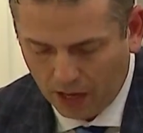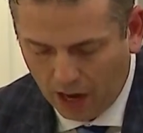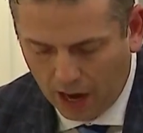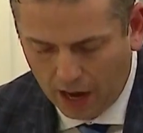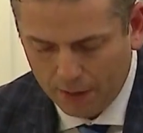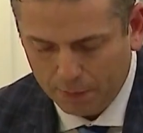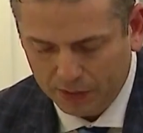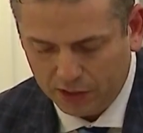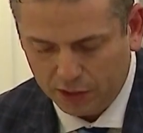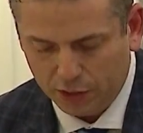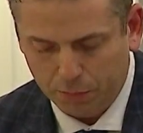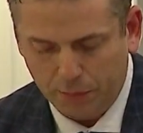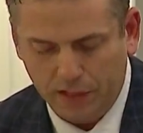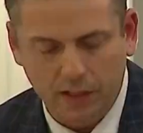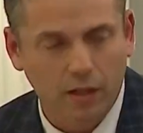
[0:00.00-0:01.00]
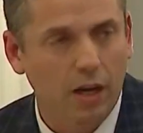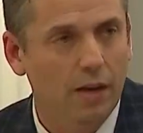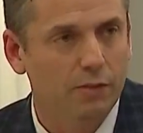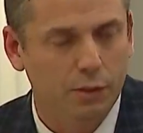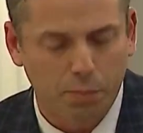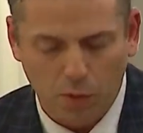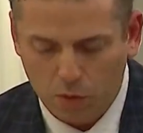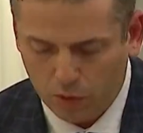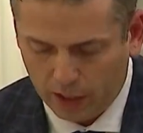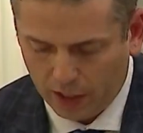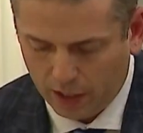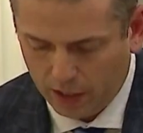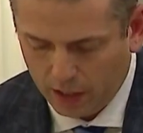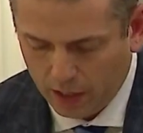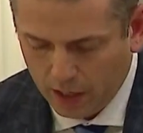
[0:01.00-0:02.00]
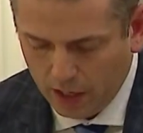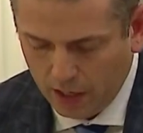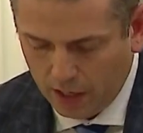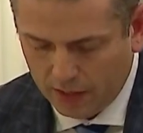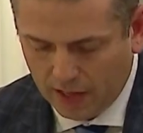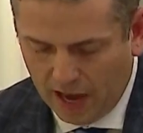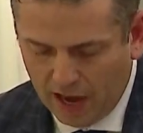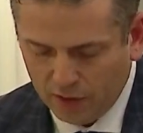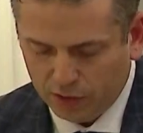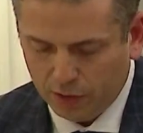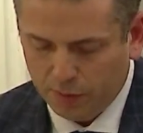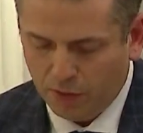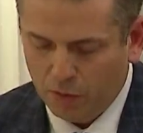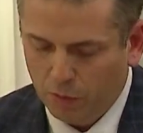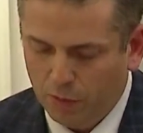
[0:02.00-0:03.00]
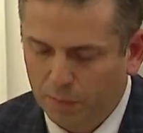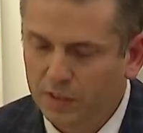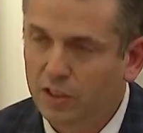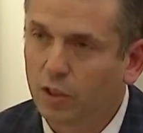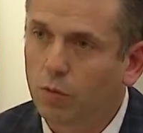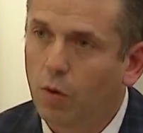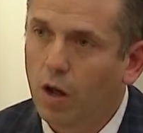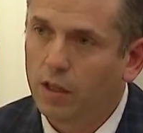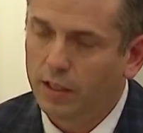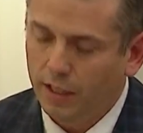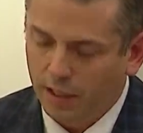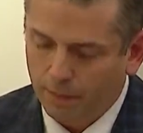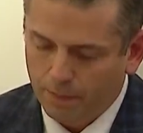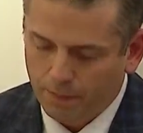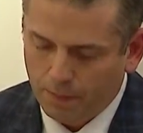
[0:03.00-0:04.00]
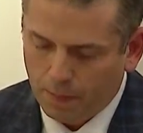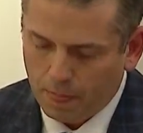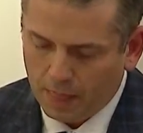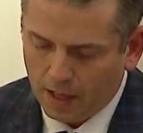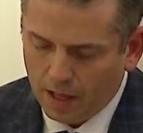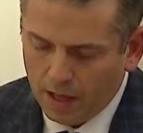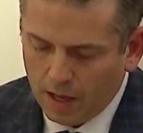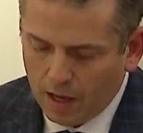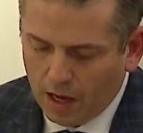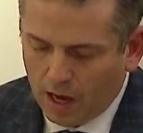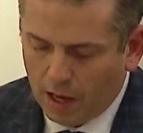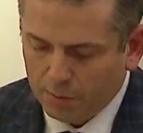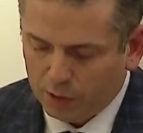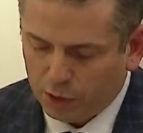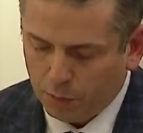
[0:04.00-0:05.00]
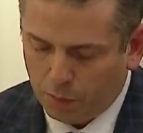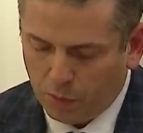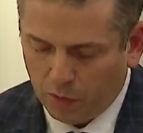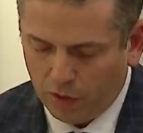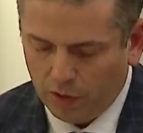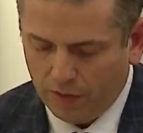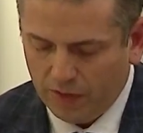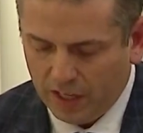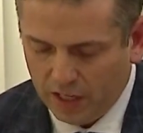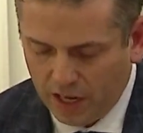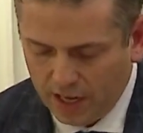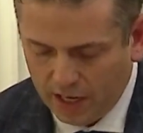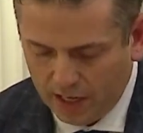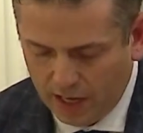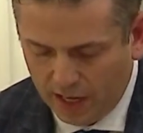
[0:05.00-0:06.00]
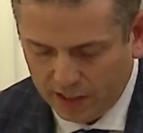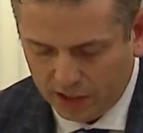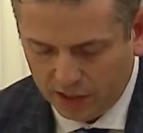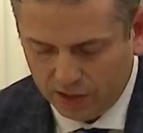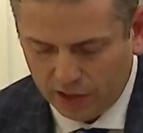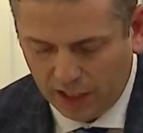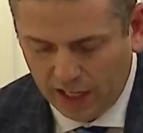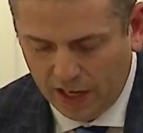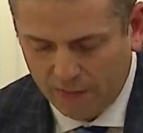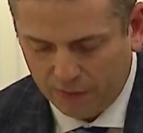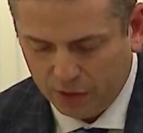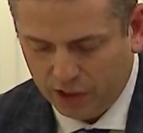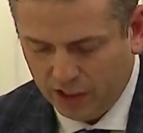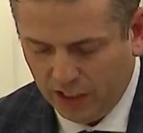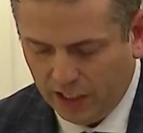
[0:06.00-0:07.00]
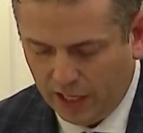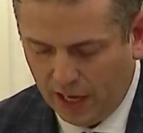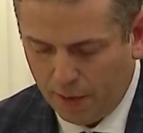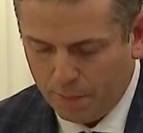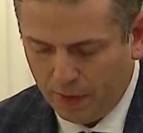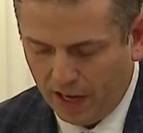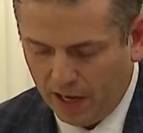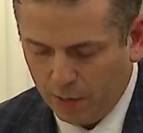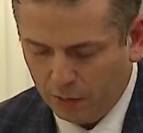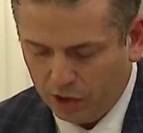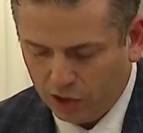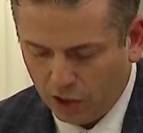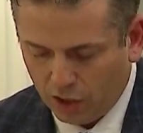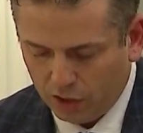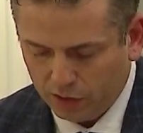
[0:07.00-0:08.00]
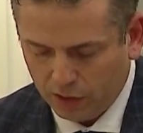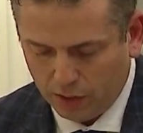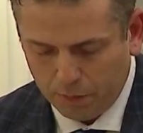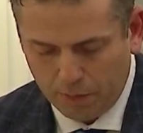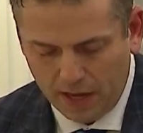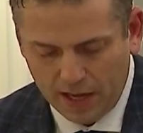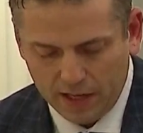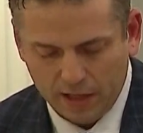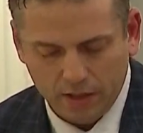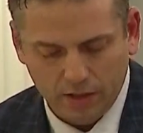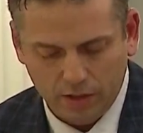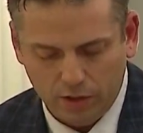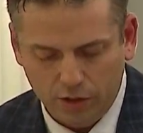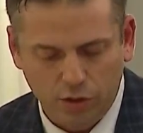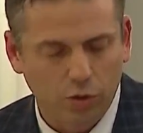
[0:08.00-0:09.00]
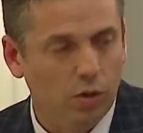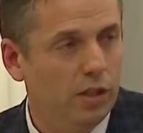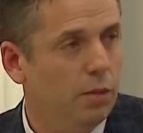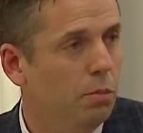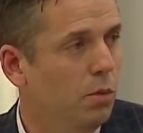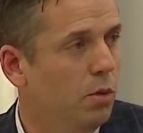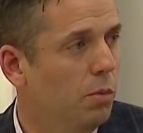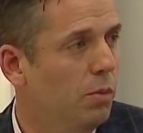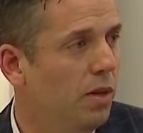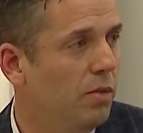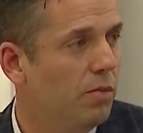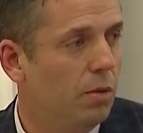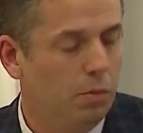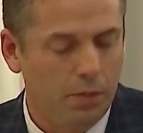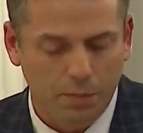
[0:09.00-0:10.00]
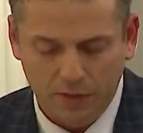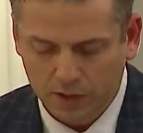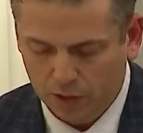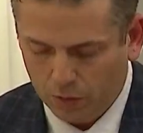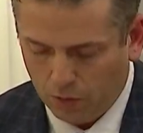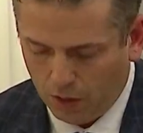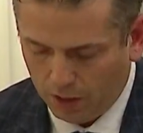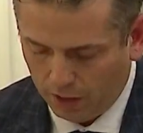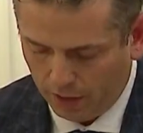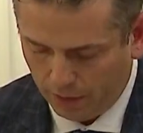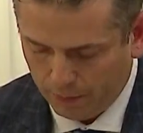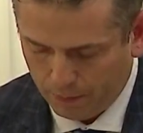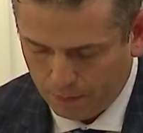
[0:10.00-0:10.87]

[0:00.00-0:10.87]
I, Mr. Speaker, have spoken in the House about women's equality. I am a supporter of the United Nations He for She campaign, which calls on men to join the movement for women's equality.